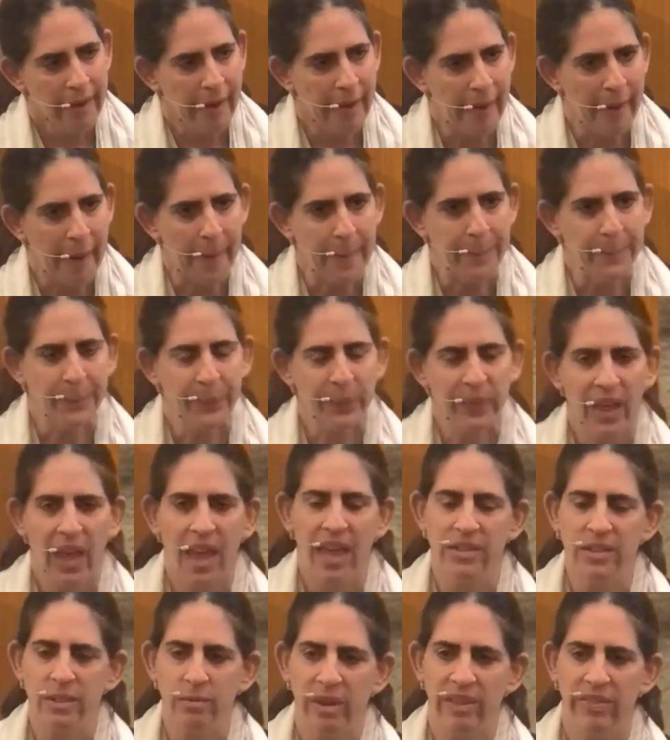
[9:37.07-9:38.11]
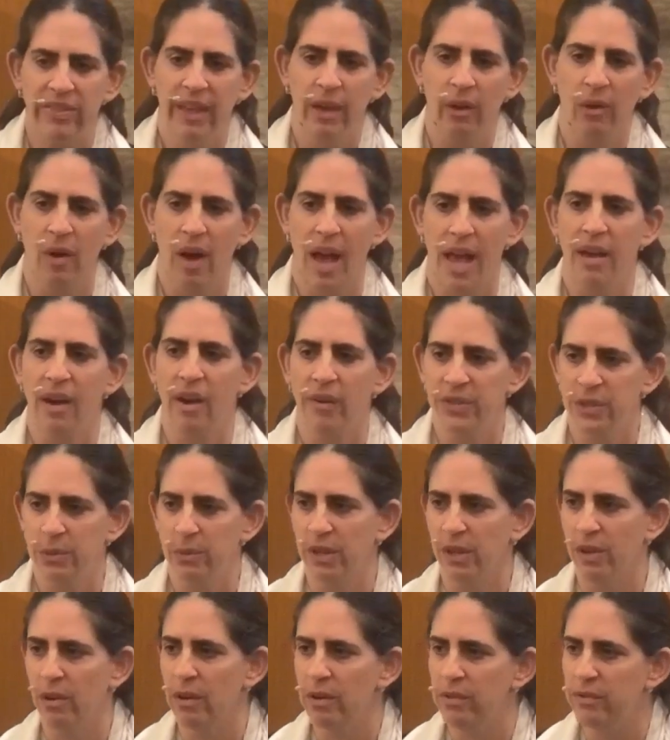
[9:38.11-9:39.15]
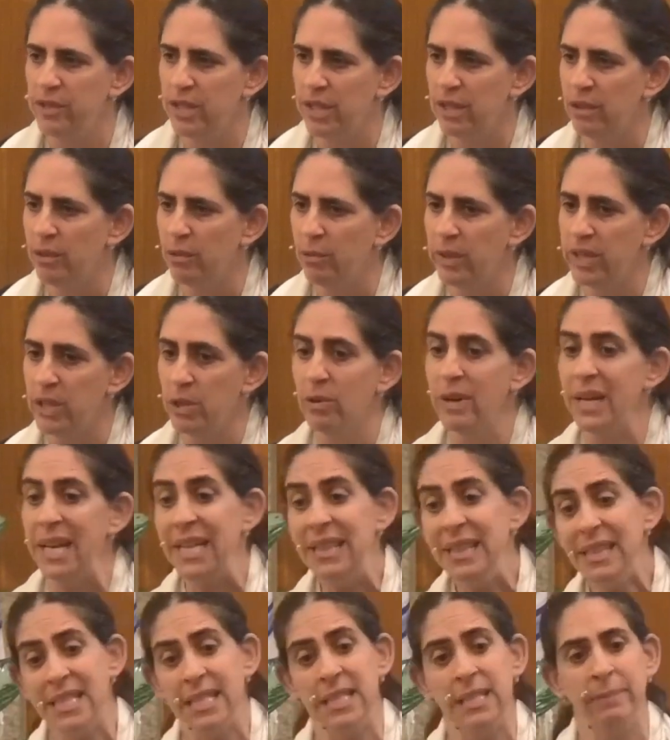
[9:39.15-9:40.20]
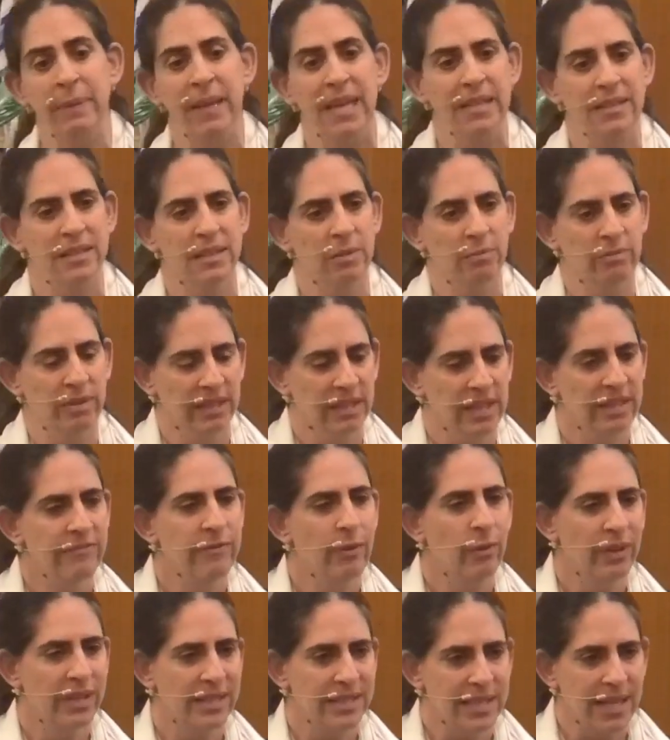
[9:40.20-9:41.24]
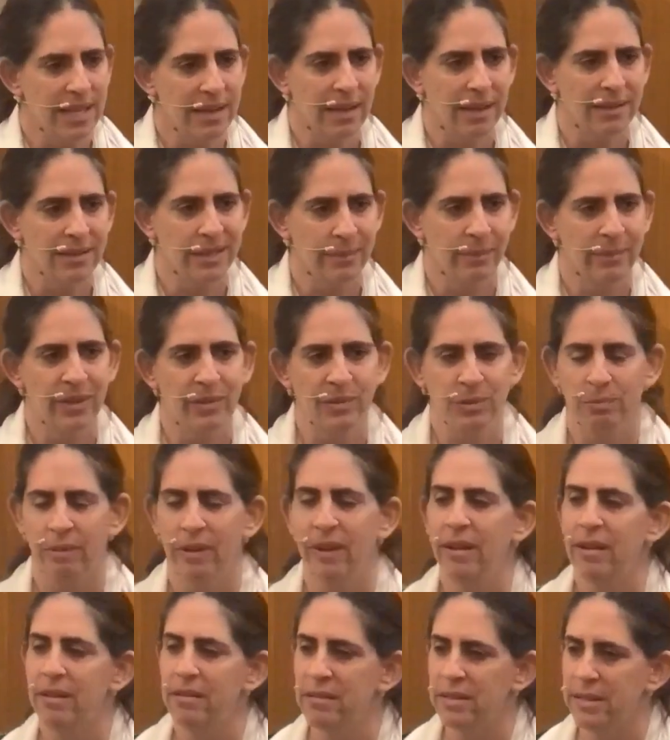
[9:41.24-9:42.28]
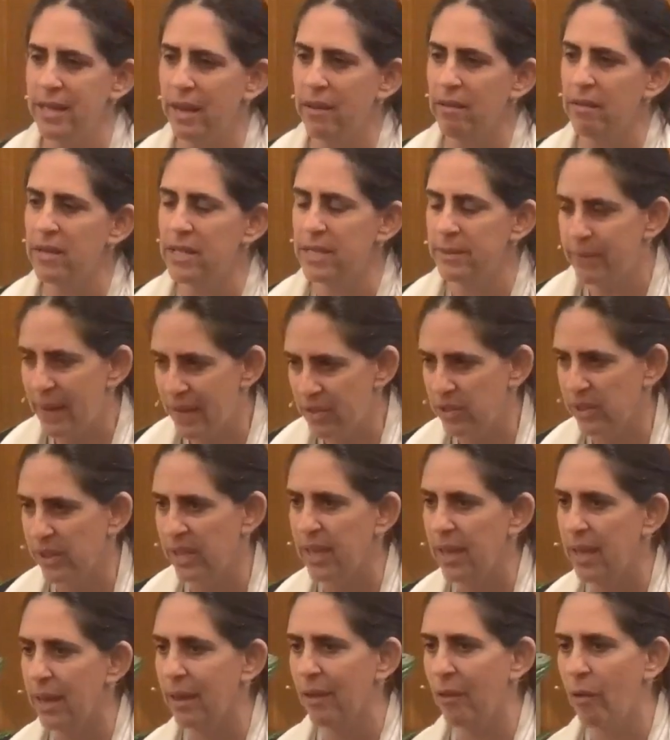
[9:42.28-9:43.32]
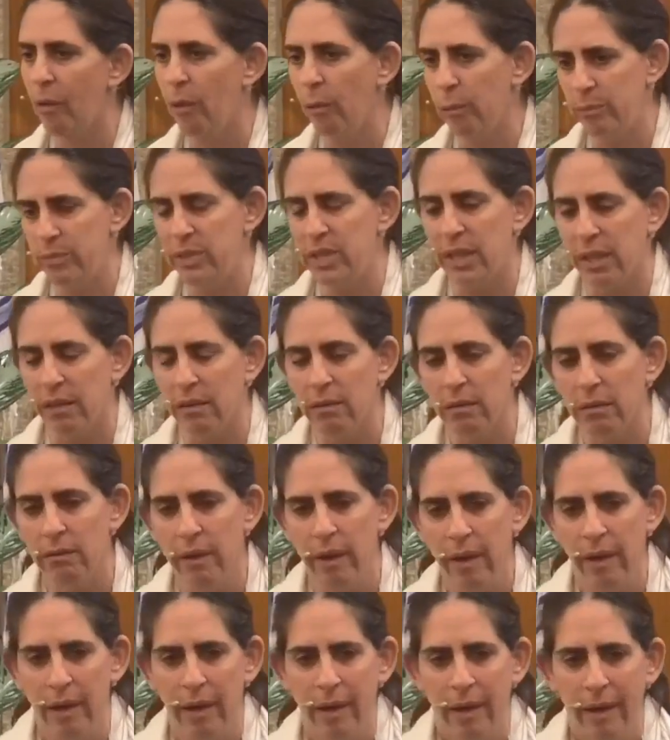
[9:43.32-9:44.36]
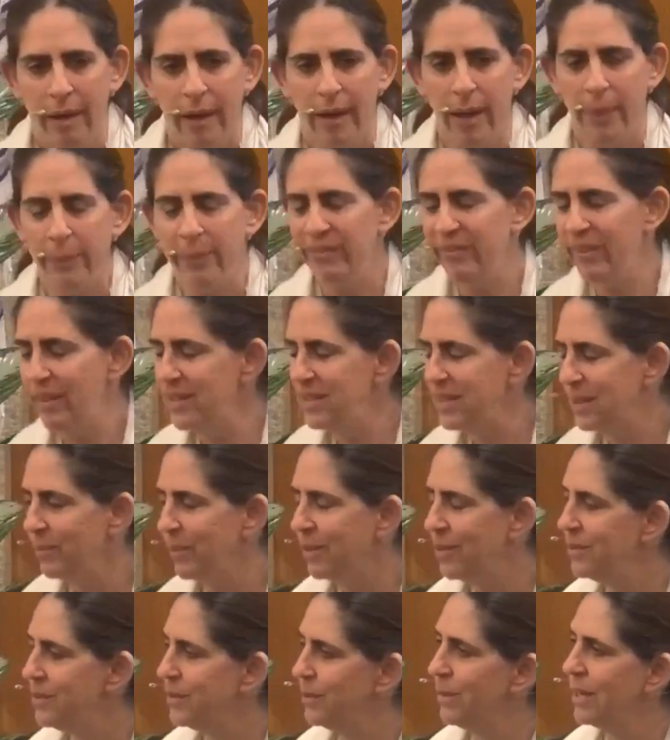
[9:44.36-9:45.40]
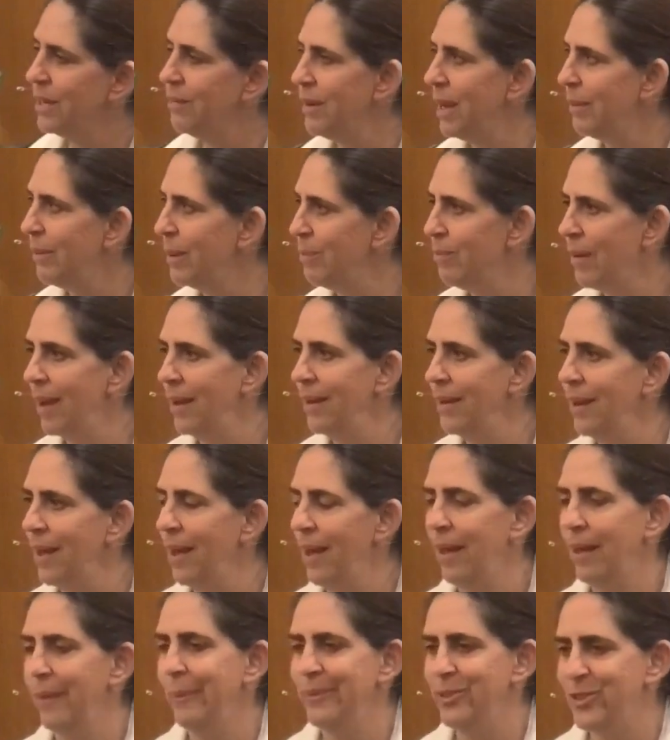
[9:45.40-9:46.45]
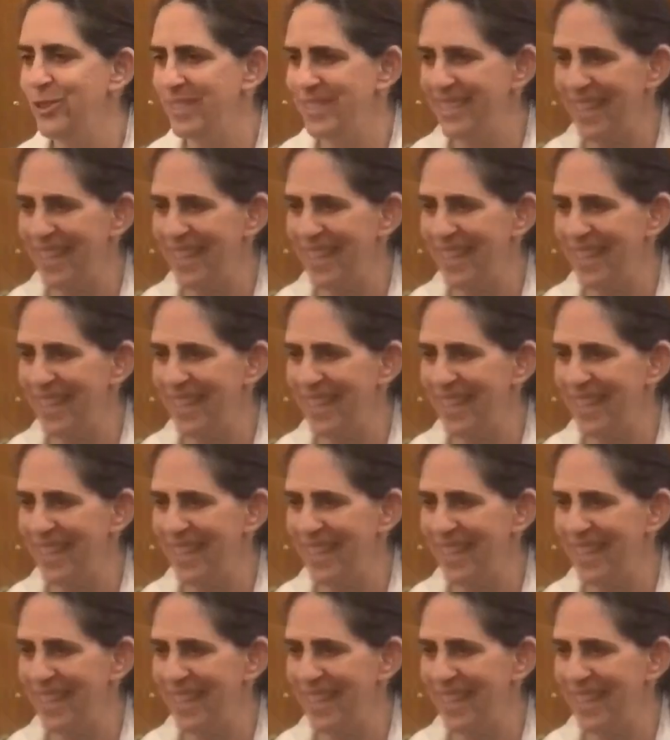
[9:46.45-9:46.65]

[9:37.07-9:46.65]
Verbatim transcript: Um, and so I think I also encourage you, when you're in this space, to really focus in on some of those prayers that are especially hitting home to you. Um, but very similar to what Rabbi Brett um,